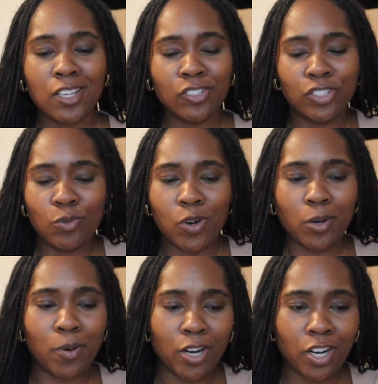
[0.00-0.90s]
do you want
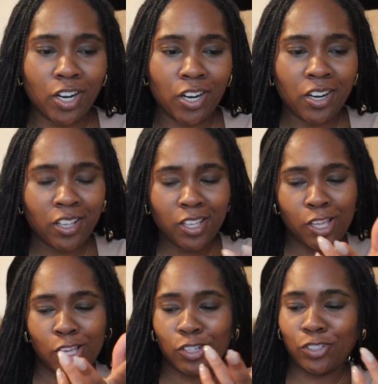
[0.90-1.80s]
a burger?
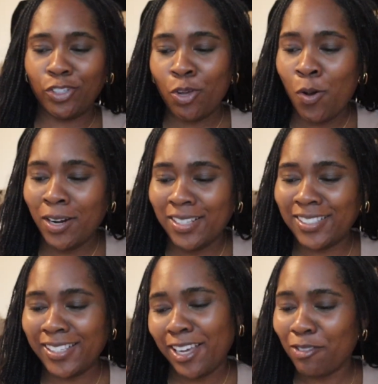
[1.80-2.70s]
Do you want a
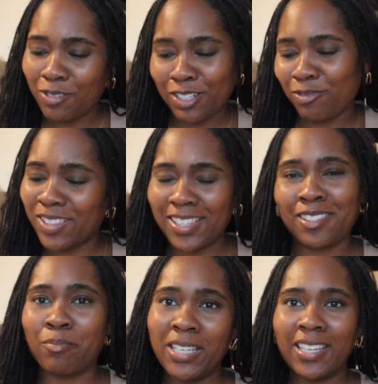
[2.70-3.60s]
sandwich with
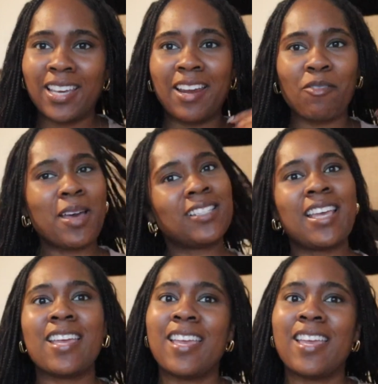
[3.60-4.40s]
this meat? And everybody's like,